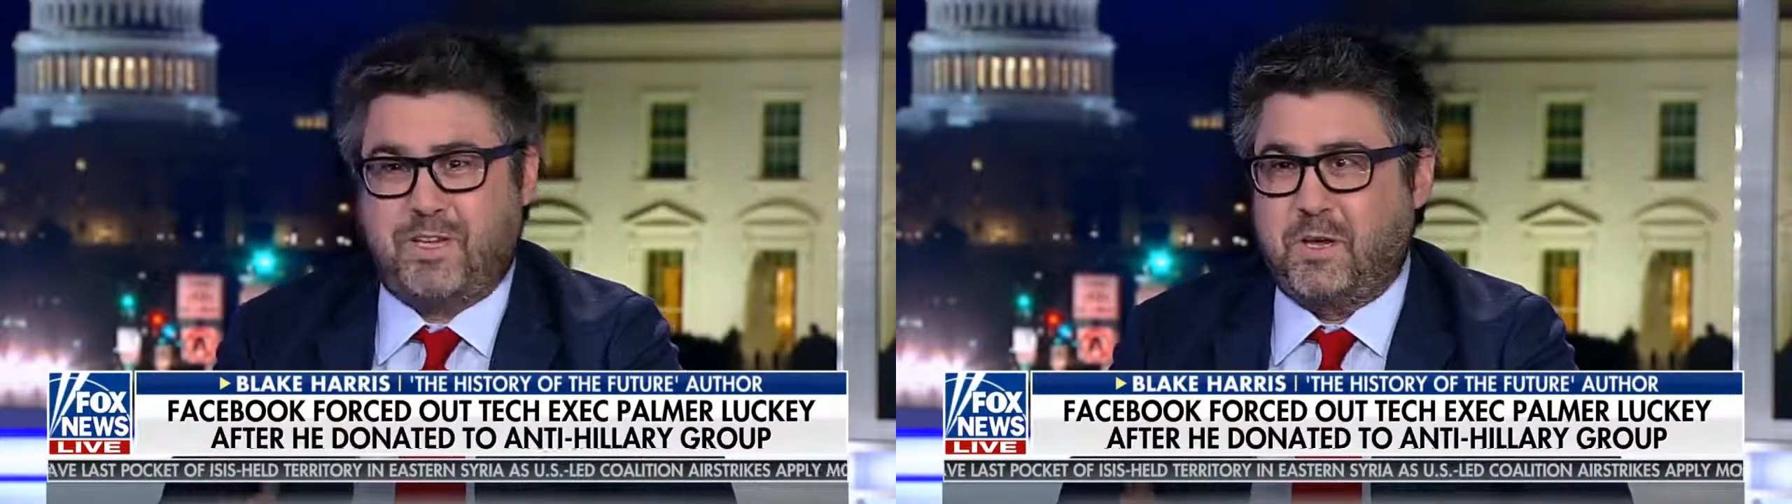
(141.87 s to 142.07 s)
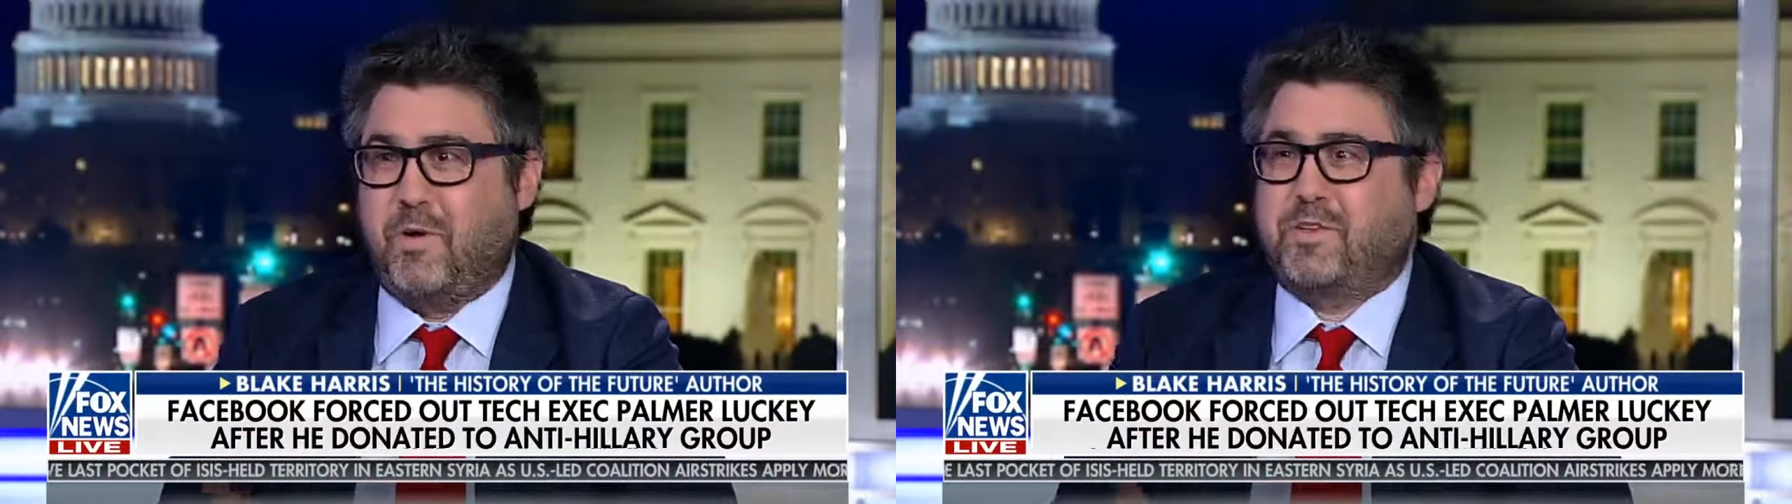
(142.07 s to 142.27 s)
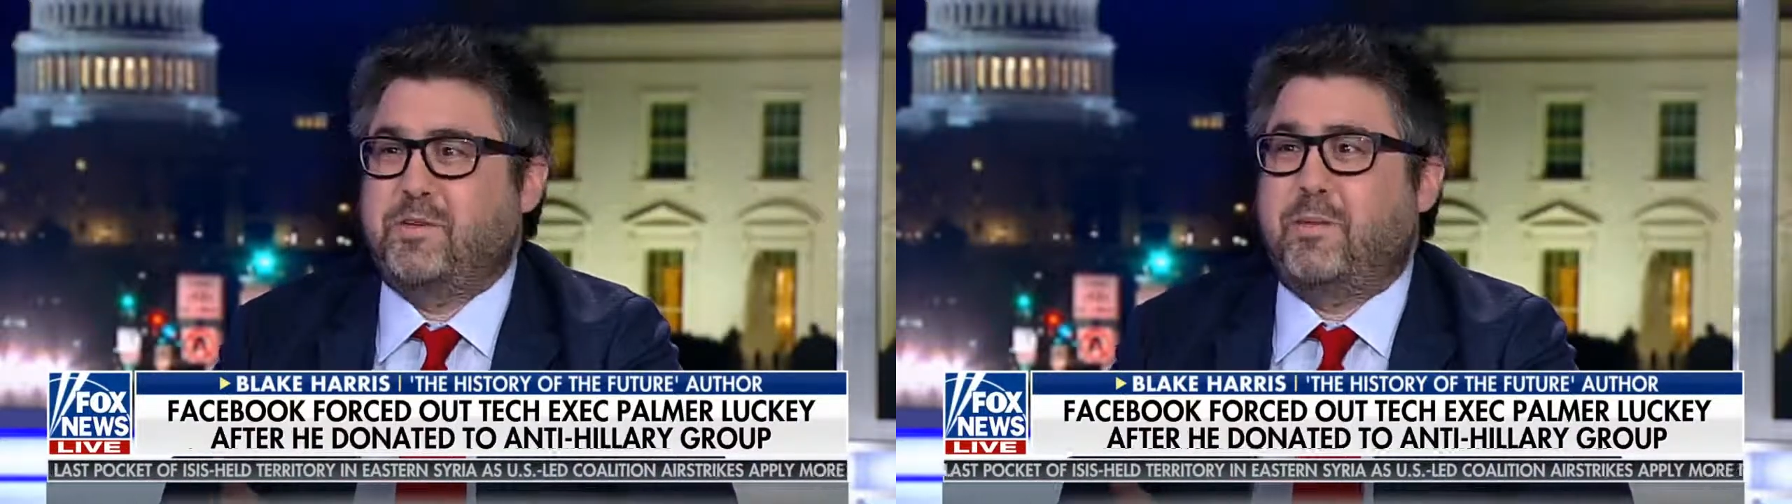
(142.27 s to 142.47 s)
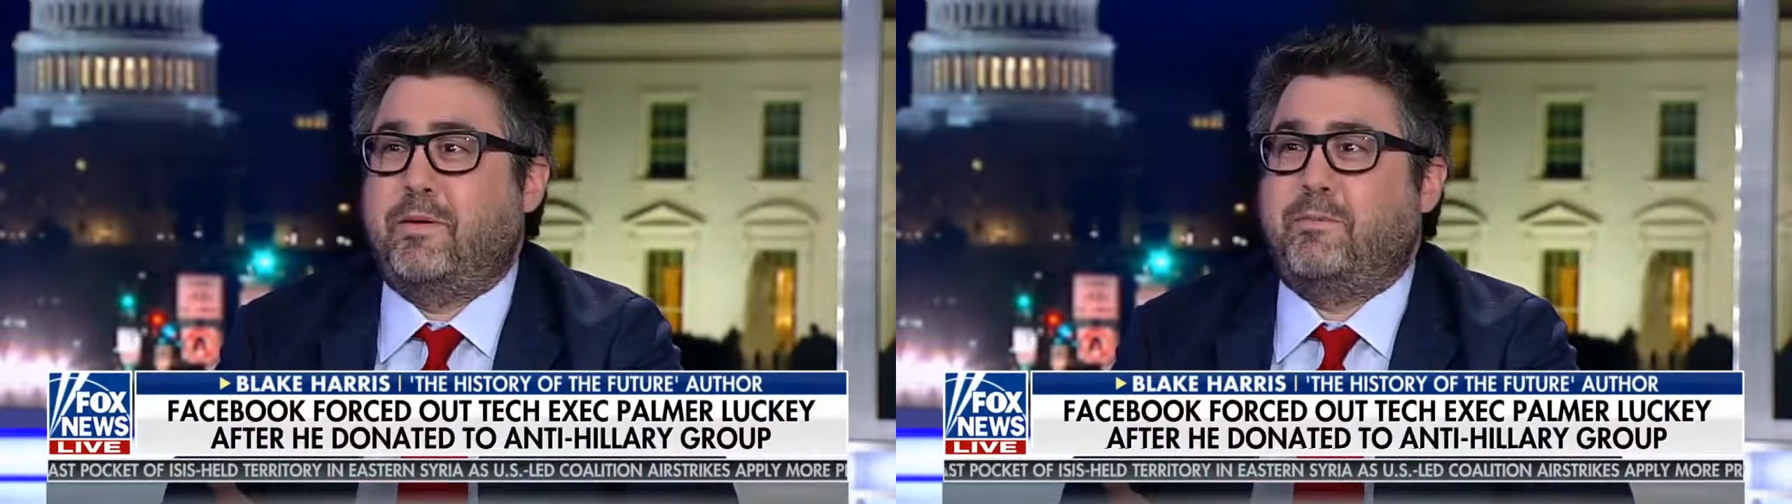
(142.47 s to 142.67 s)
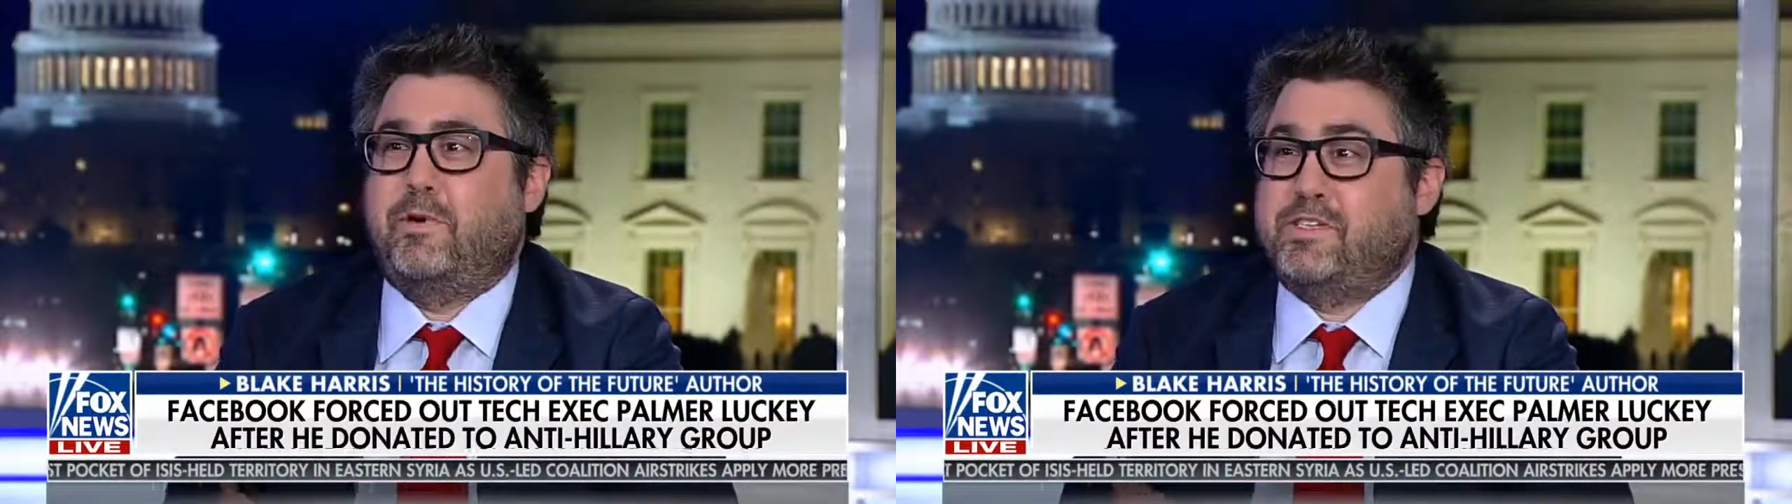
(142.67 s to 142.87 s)
he wanted to
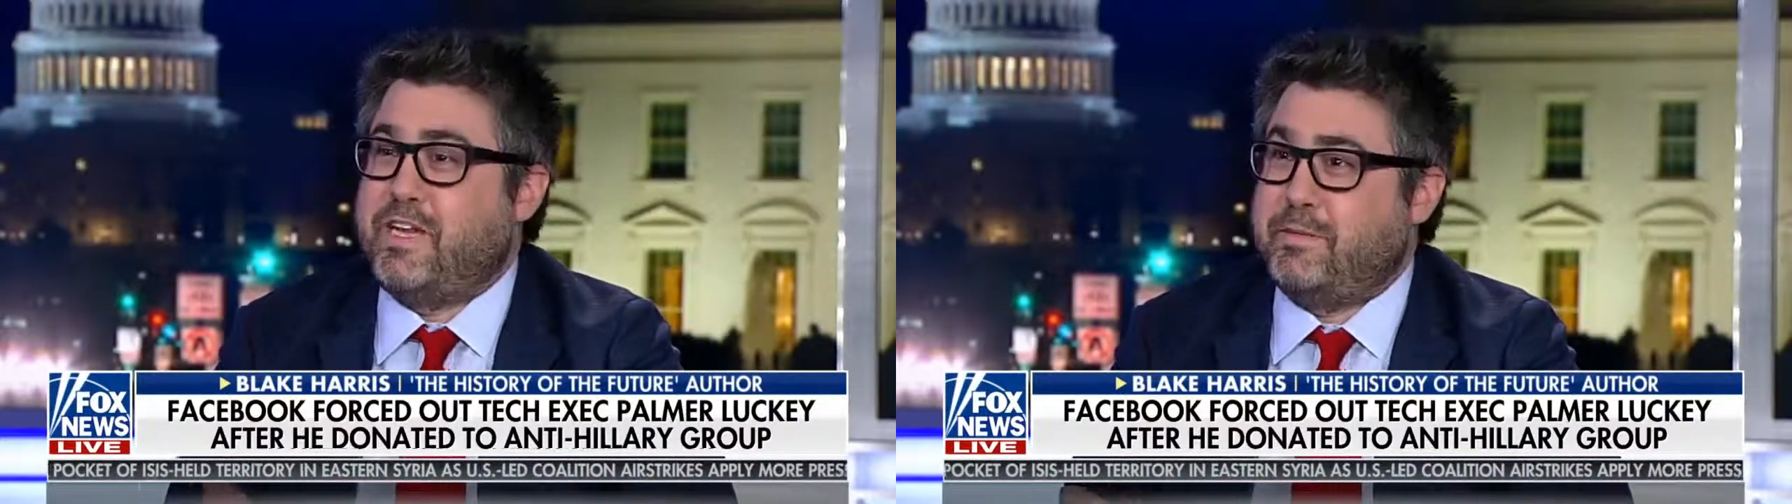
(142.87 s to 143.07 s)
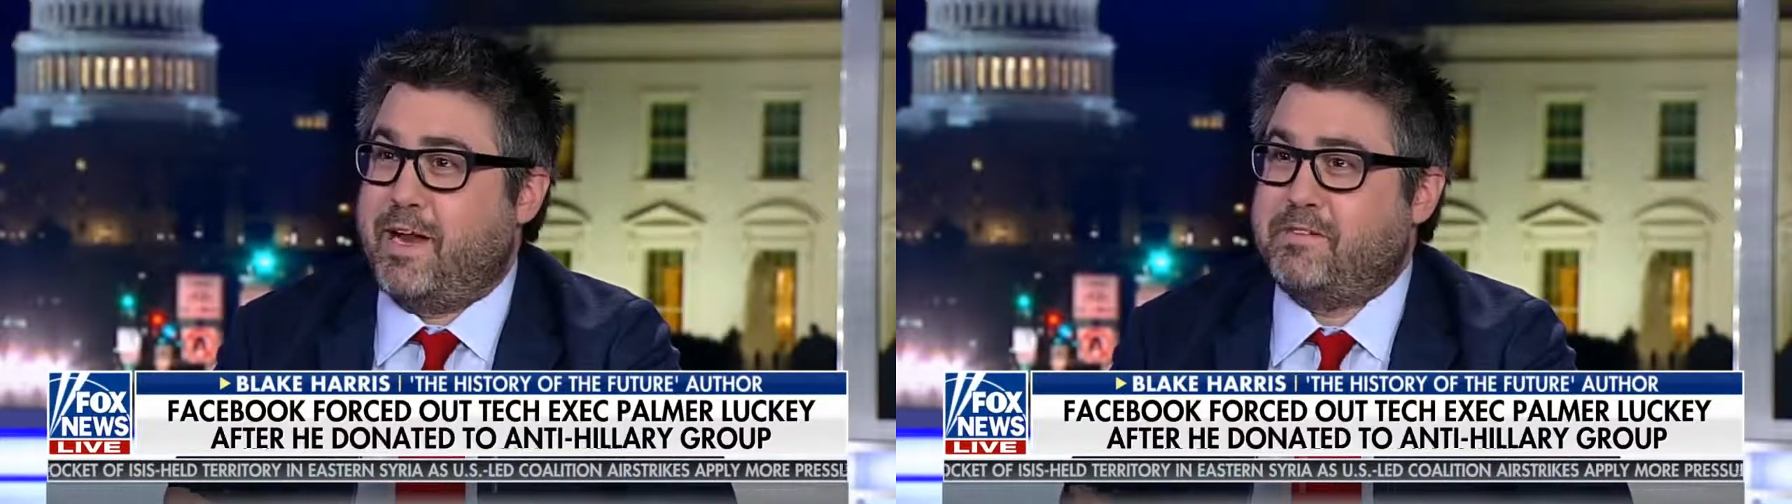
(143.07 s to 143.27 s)
put a statement